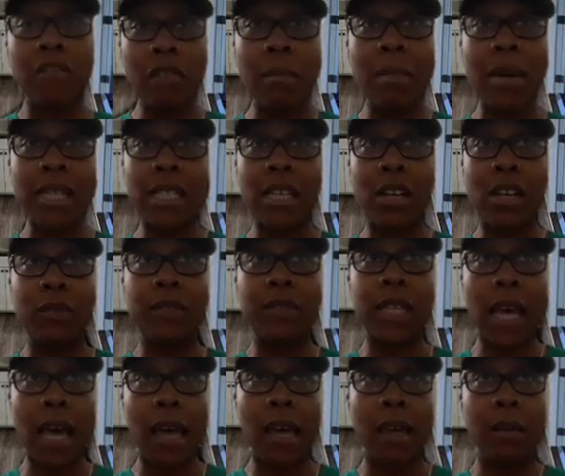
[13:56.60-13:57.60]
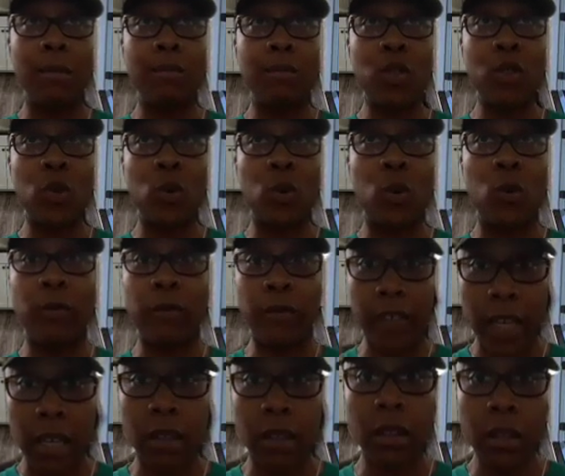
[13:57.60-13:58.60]
myself time to
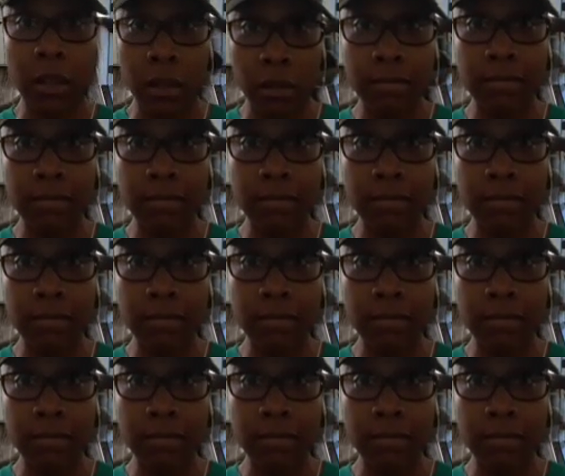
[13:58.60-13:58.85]
feel,